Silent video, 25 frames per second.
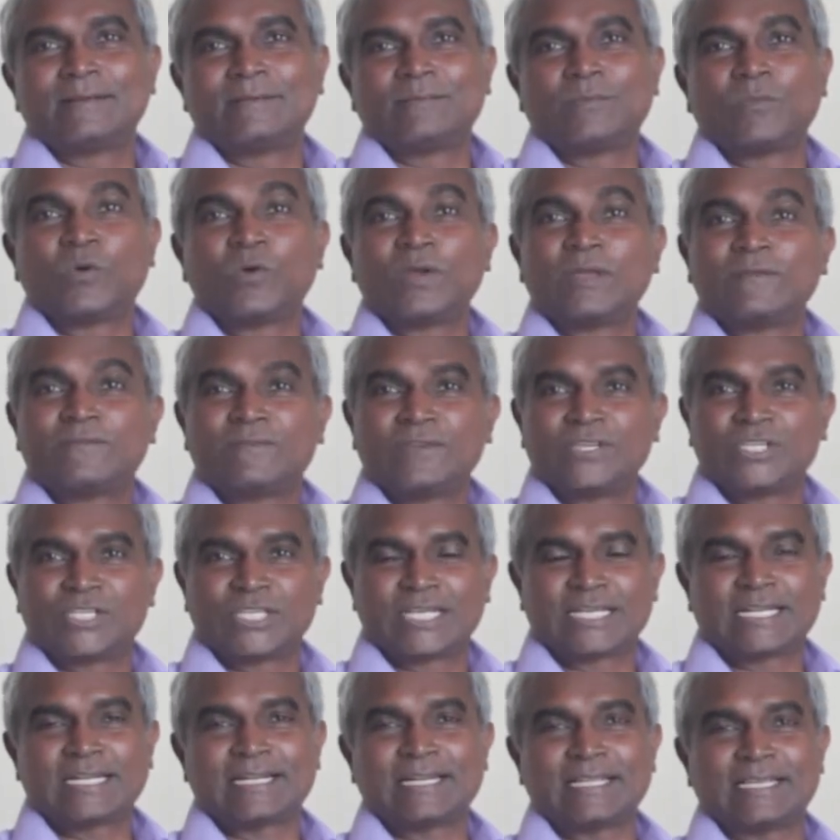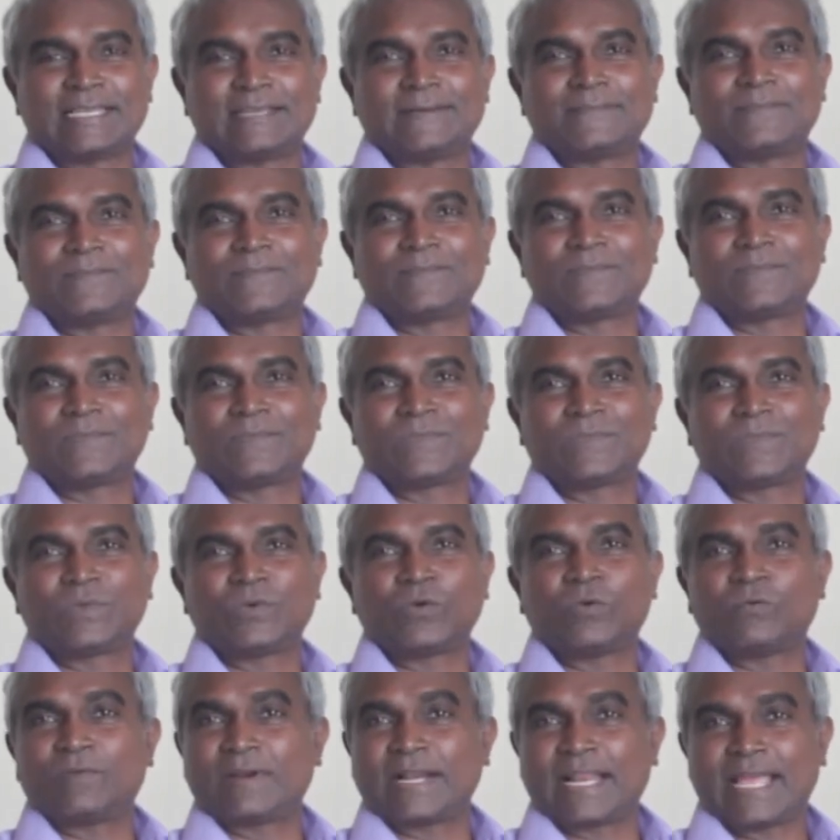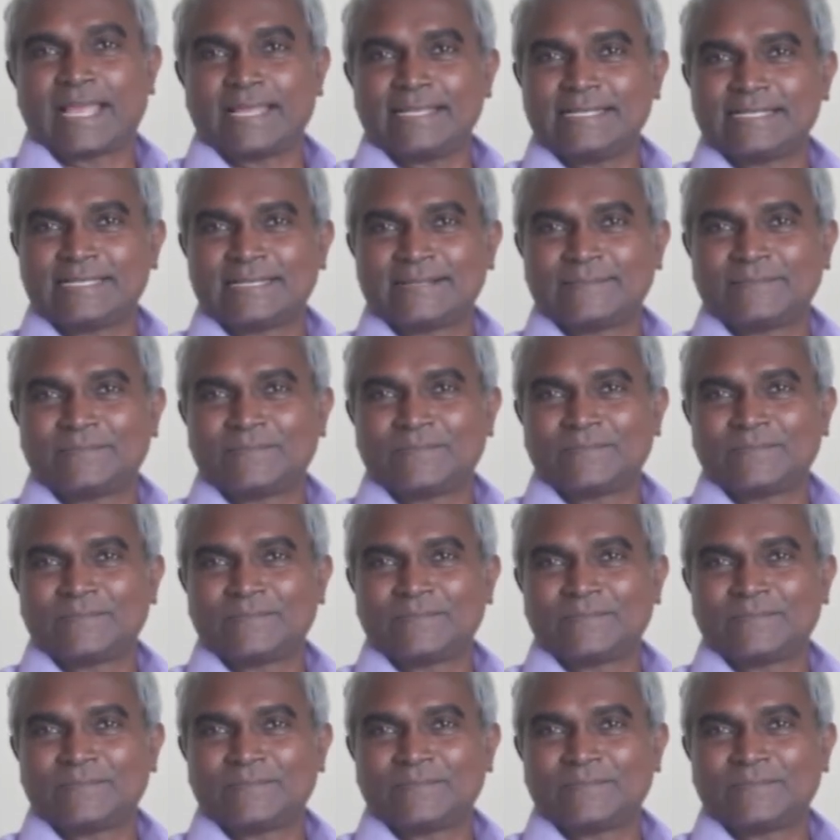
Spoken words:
more efficiently overnight